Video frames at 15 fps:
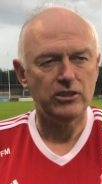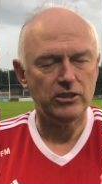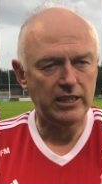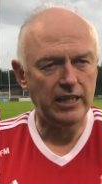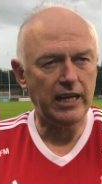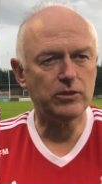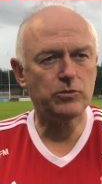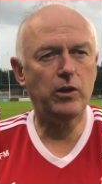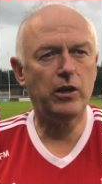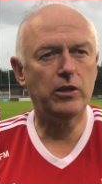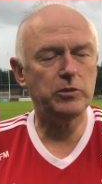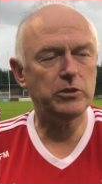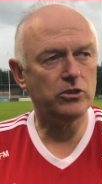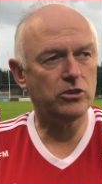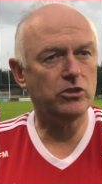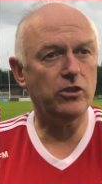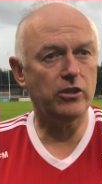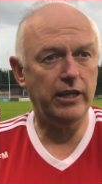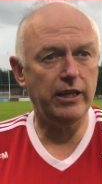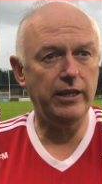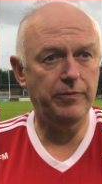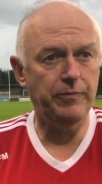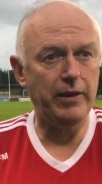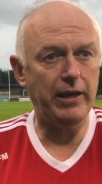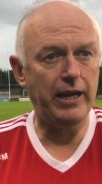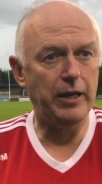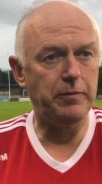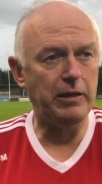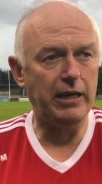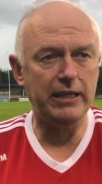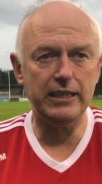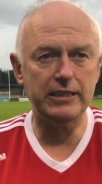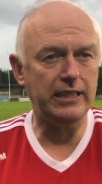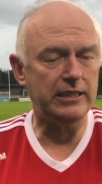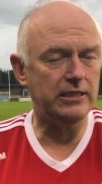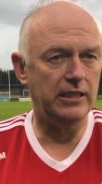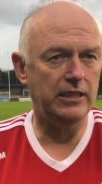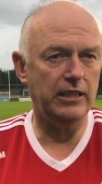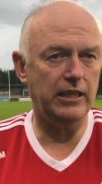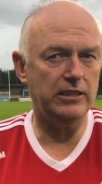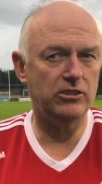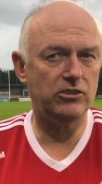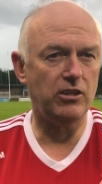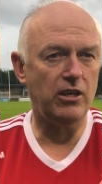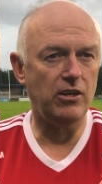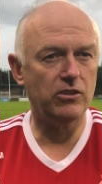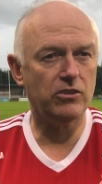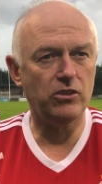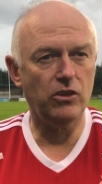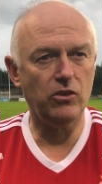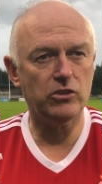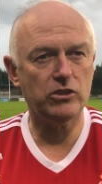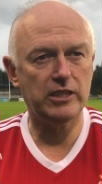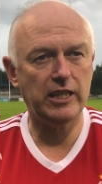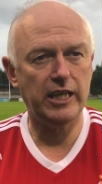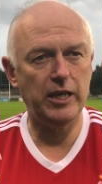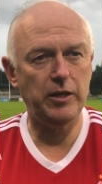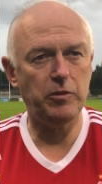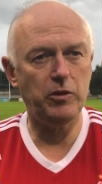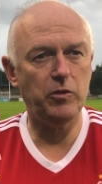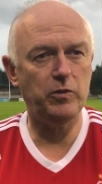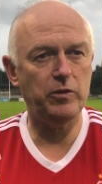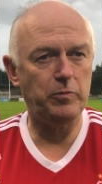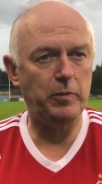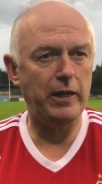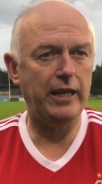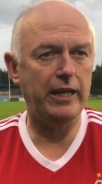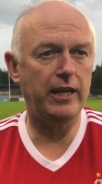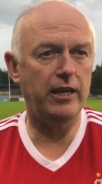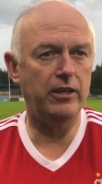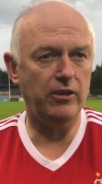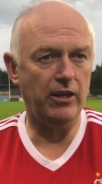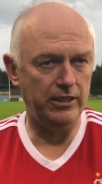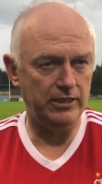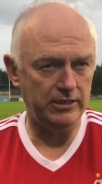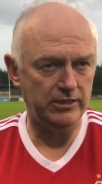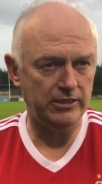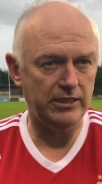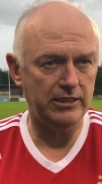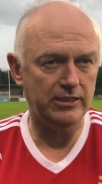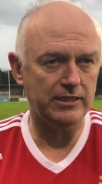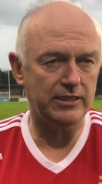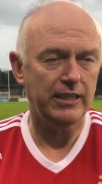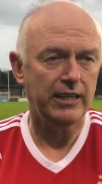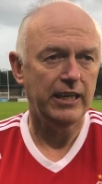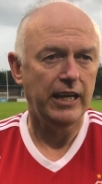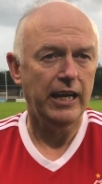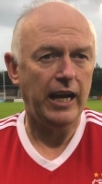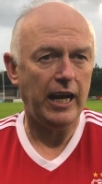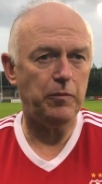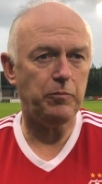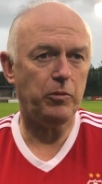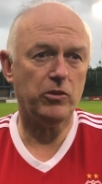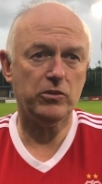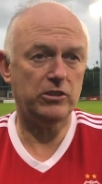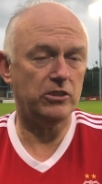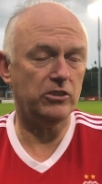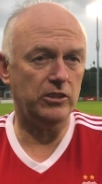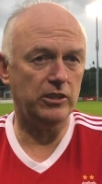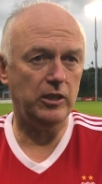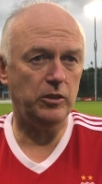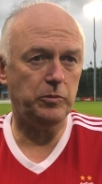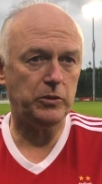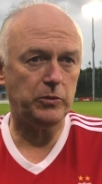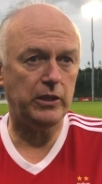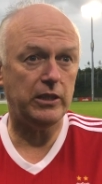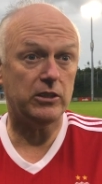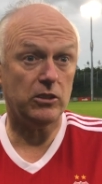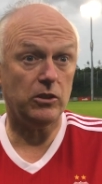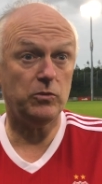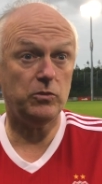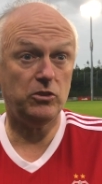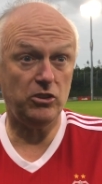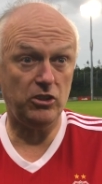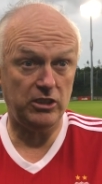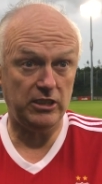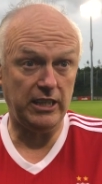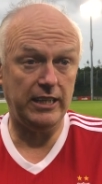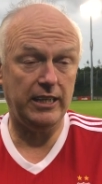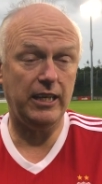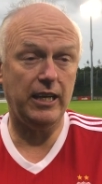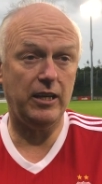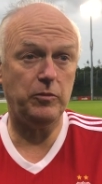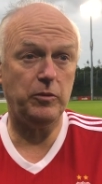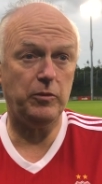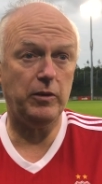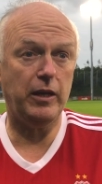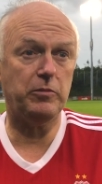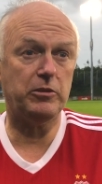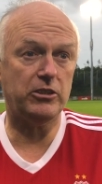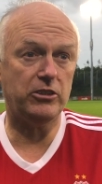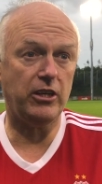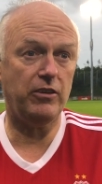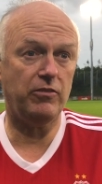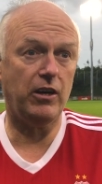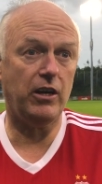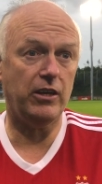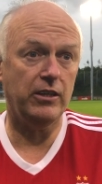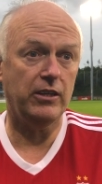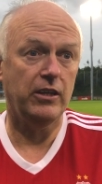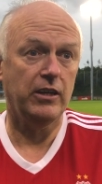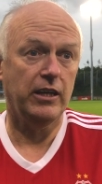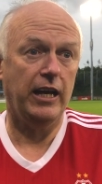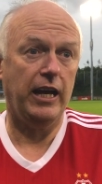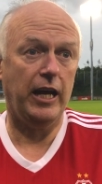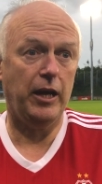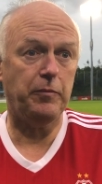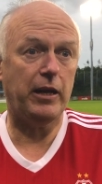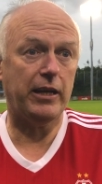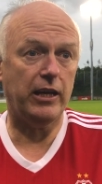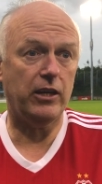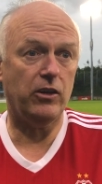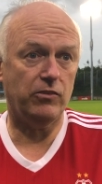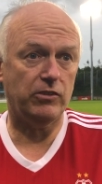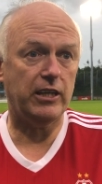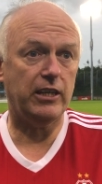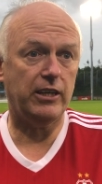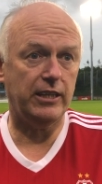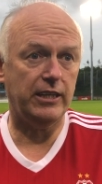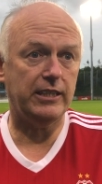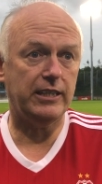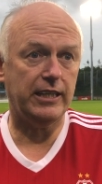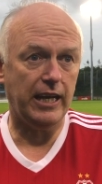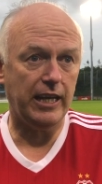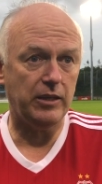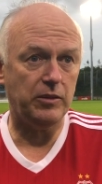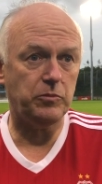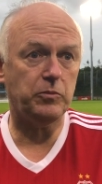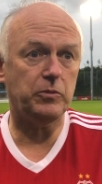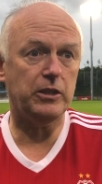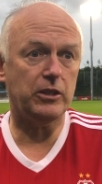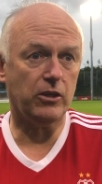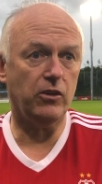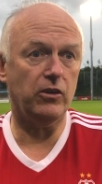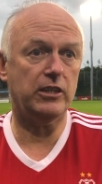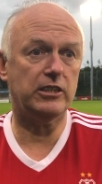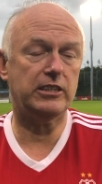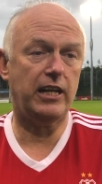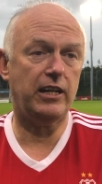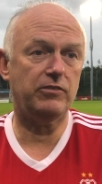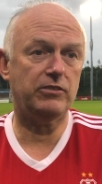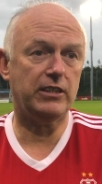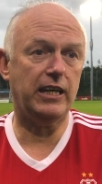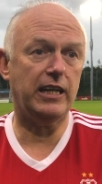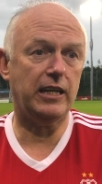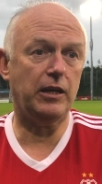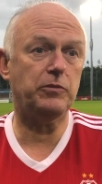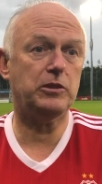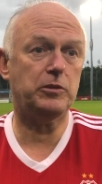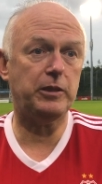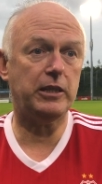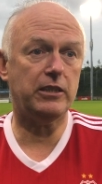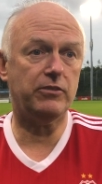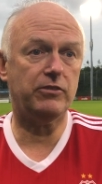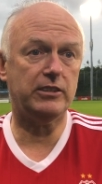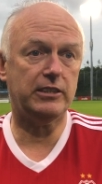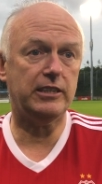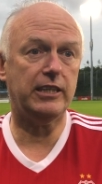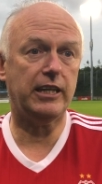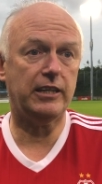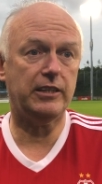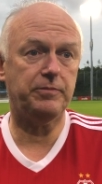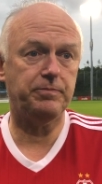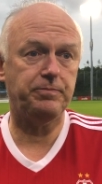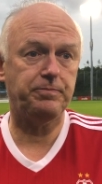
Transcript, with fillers: Just the last quarter, we just dug in, um, and that, that's a, a, strong Crokes team who we played earlier on in the season. And both, there's nothing in it between us, so just at the end, we were able to drive on um, and get over the line in the end with a goal ourselves, and that was the big difference in the end.